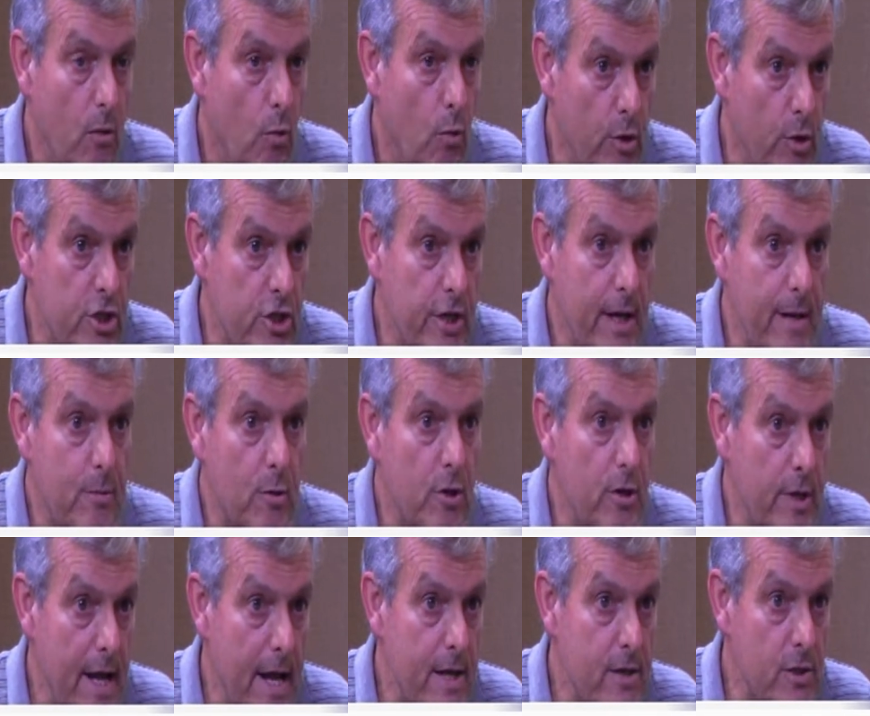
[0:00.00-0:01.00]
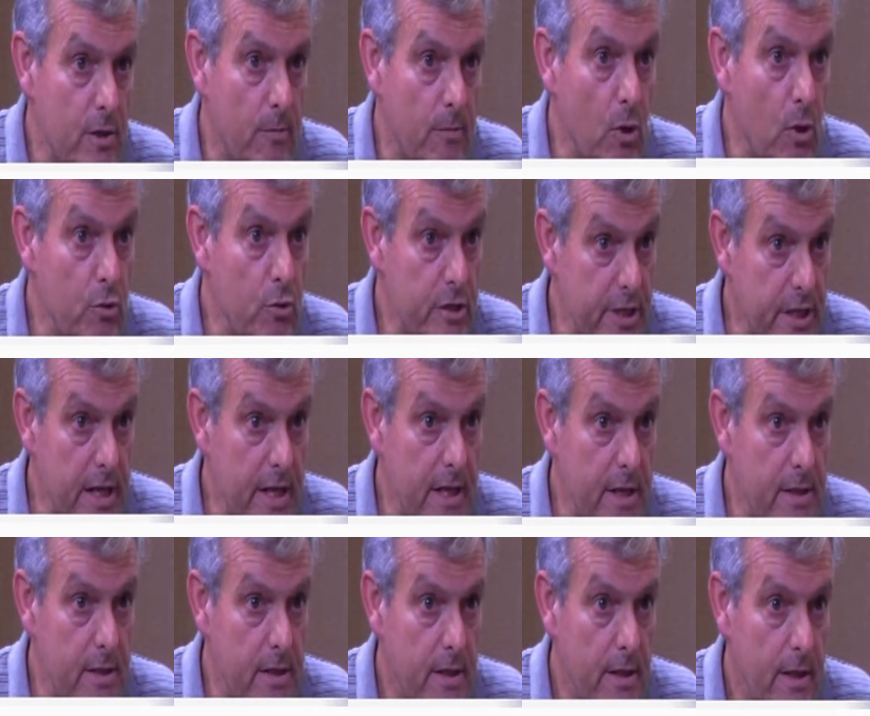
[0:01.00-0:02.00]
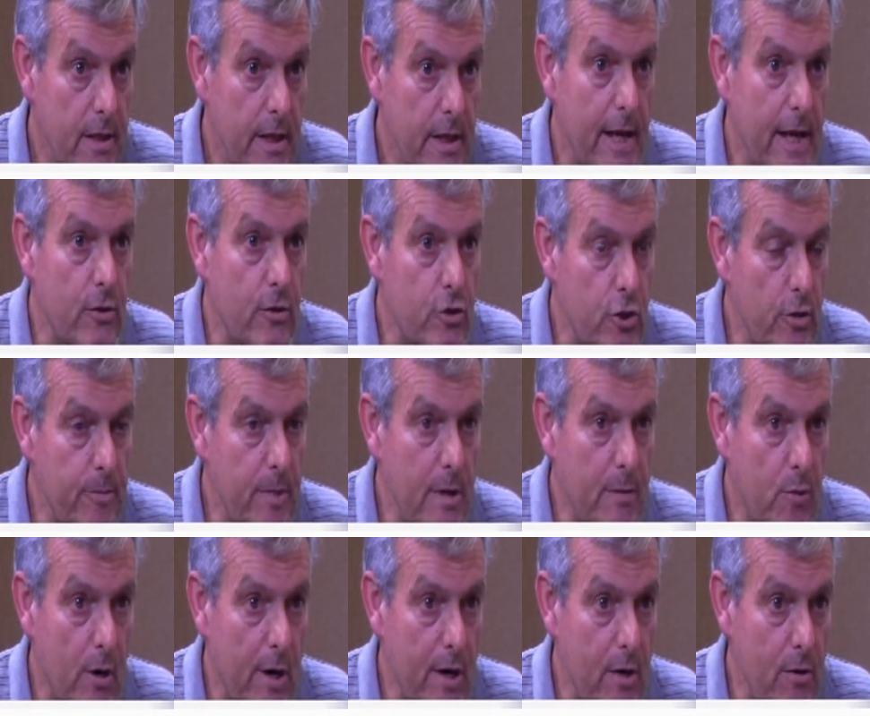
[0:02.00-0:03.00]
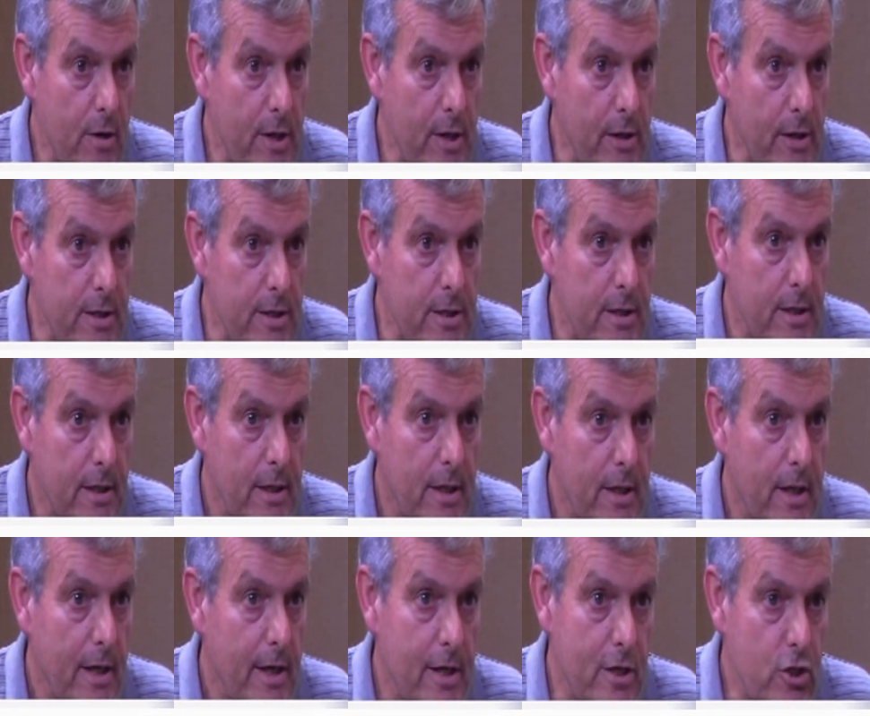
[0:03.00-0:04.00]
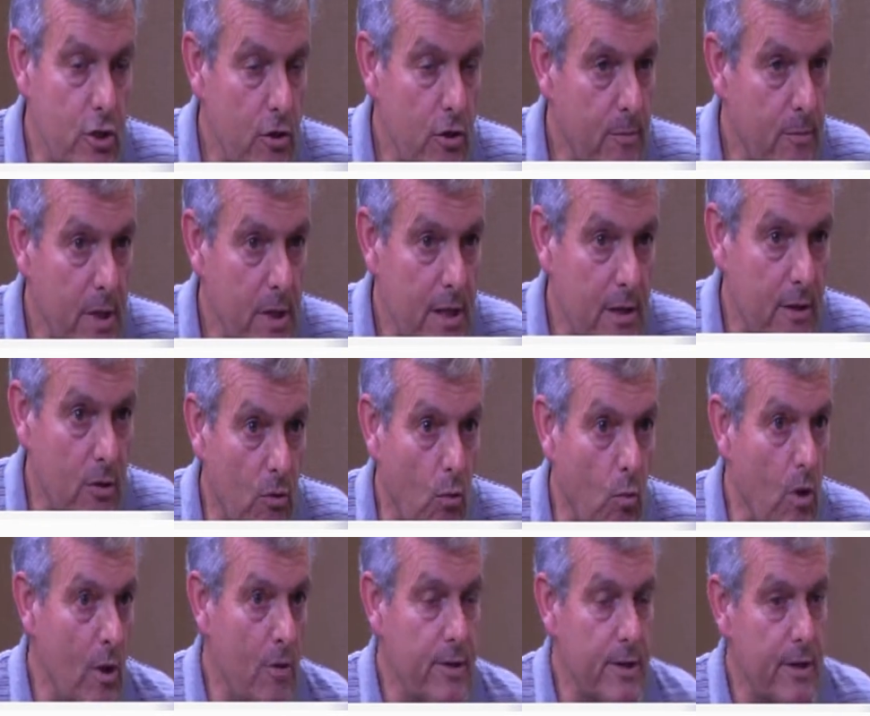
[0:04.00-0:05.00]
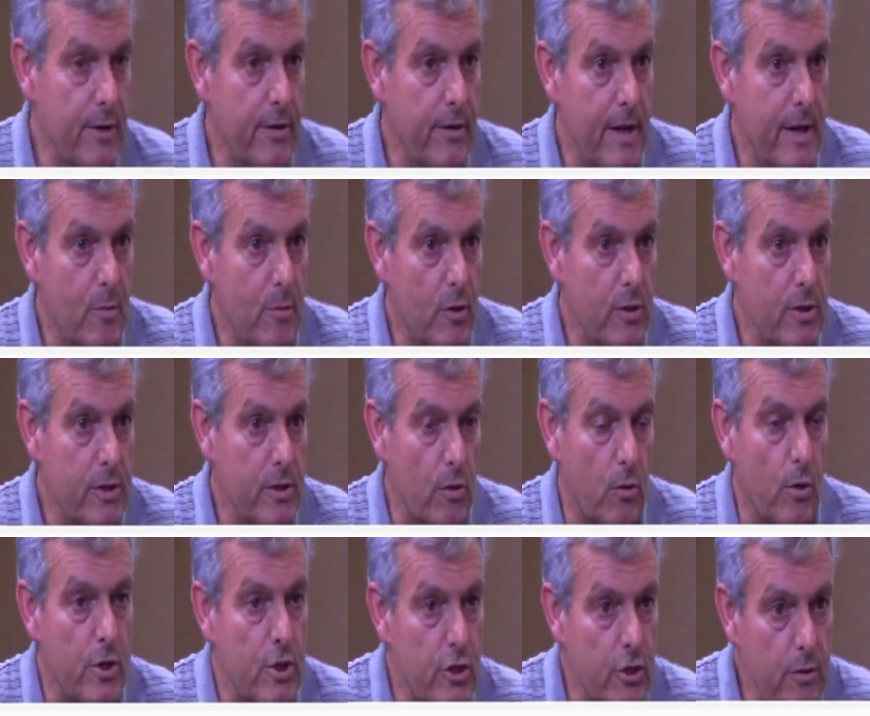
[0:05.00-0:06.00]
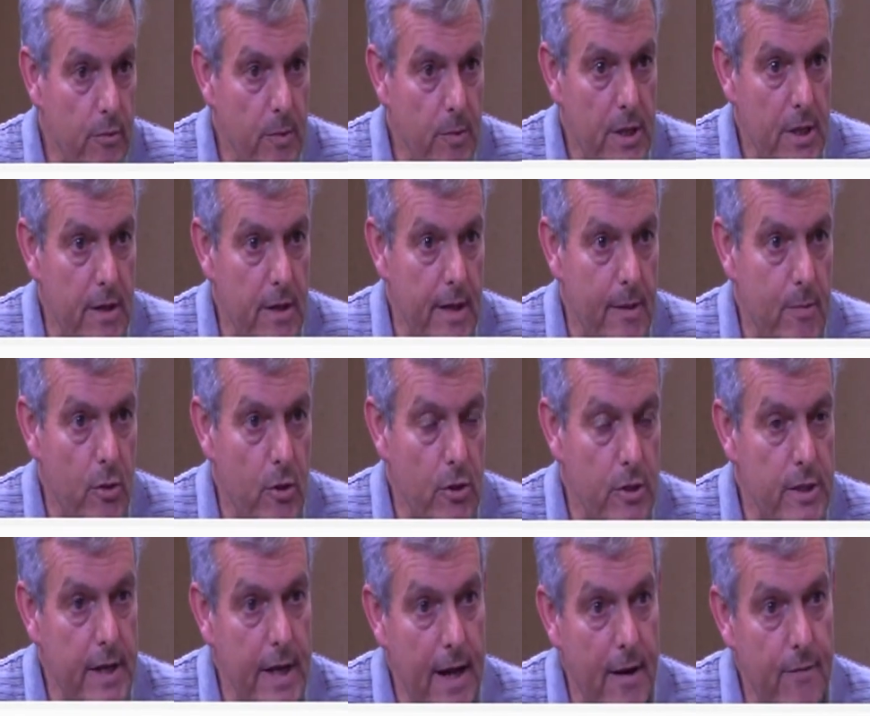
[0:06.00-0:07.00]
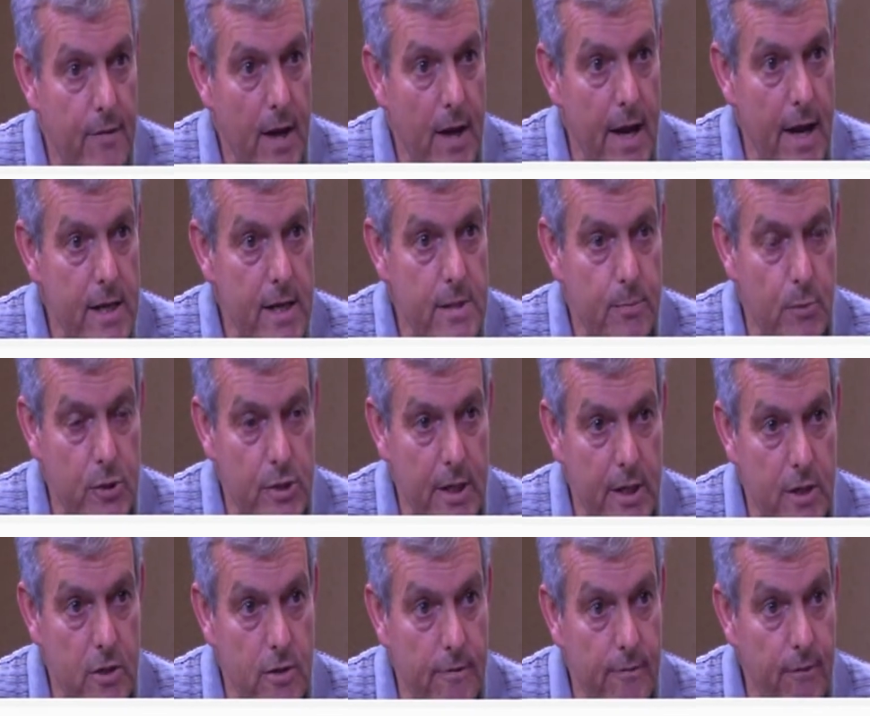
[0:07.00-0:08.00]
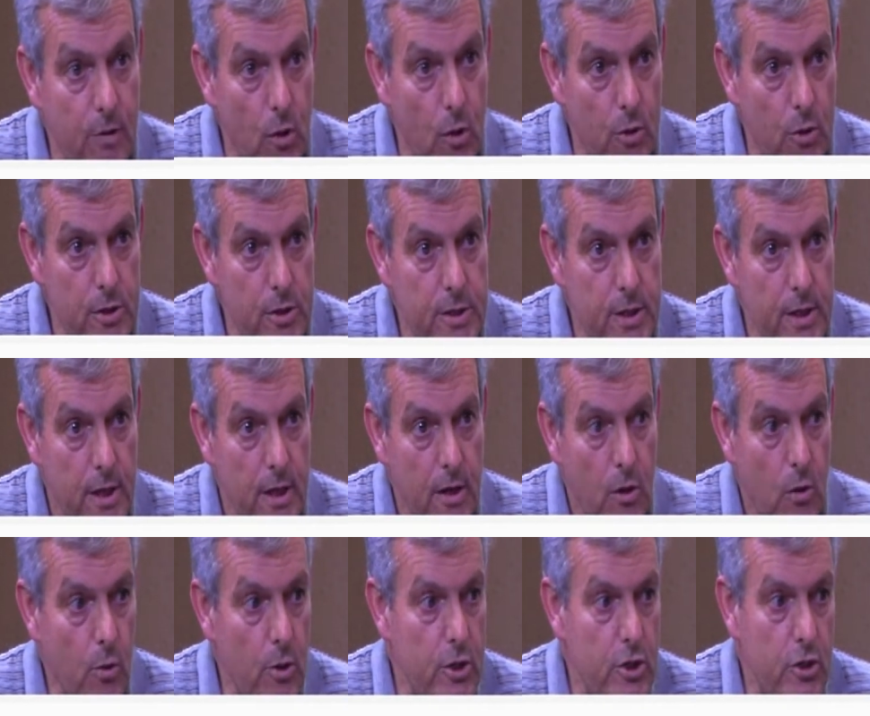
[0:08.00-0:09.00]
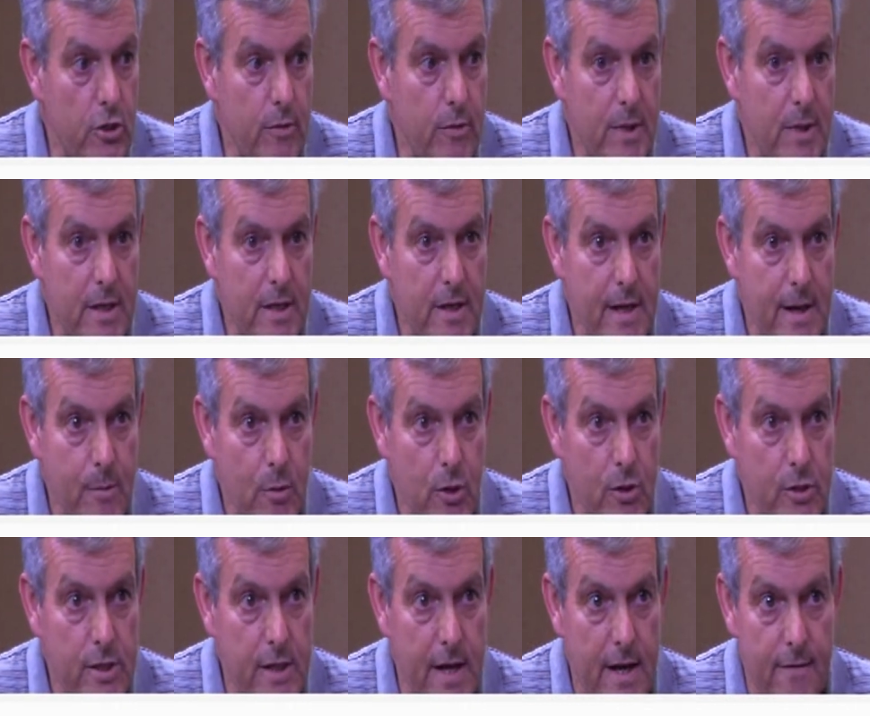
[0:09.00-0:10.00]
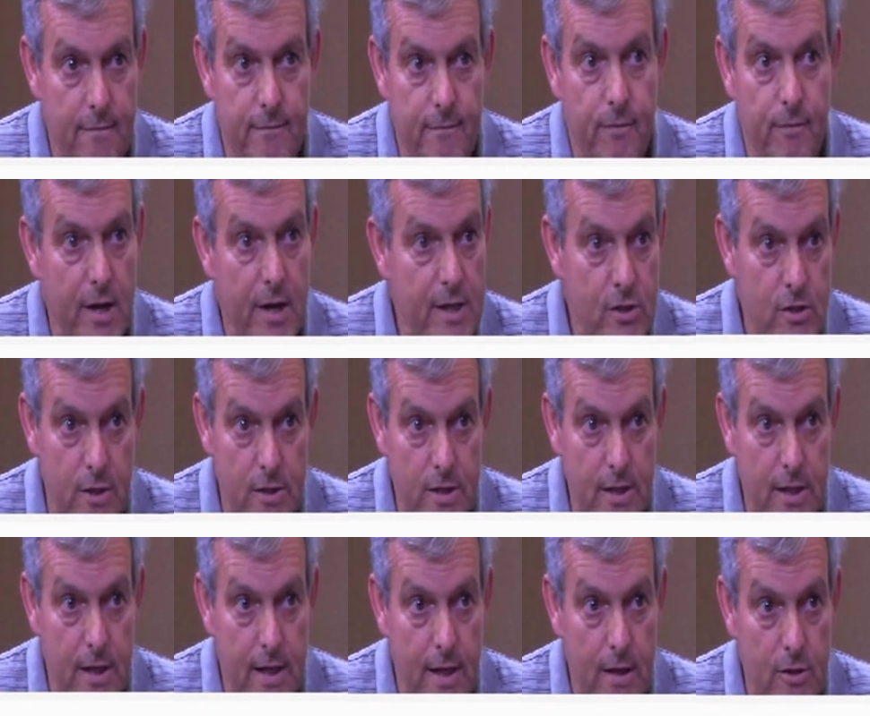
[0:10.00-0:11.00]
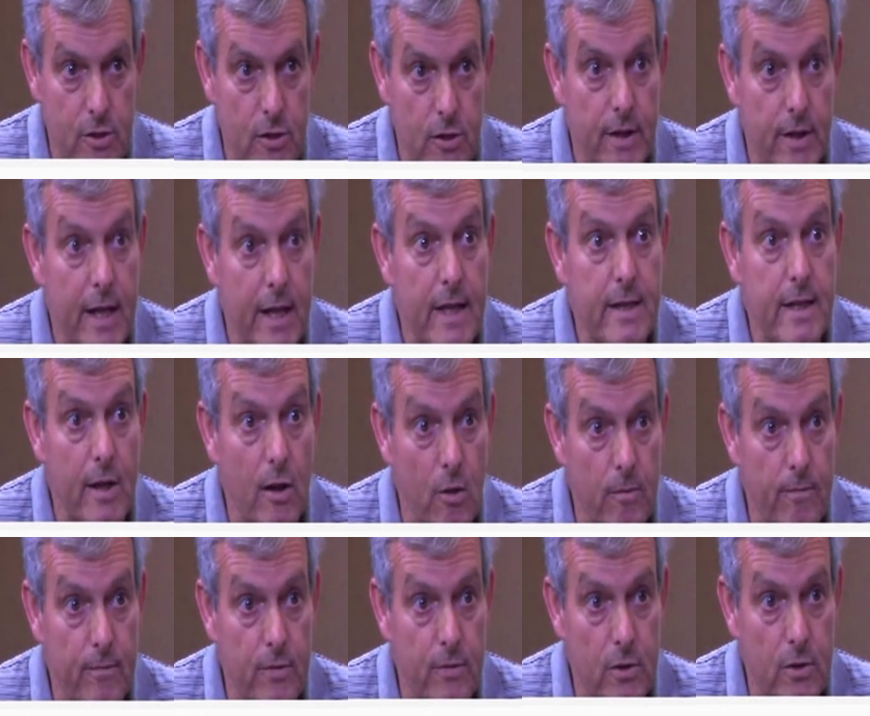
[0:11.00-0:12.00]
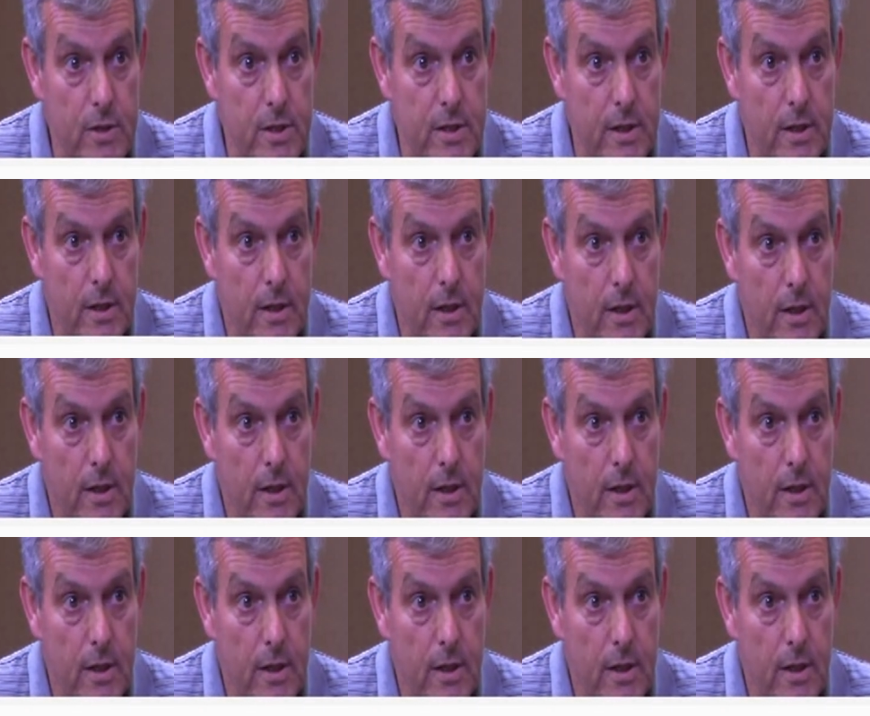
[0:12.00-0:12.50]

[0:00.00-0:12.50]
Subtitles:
which neighborhood has the most needs, and there should be a priority list. It shouldn't be the wealthier neighborhoods, or it shouldn't be the neighborhoods that have the highest percentage of voters, or it shouldn't be the neighborhoods that have friends on city council that get the help first.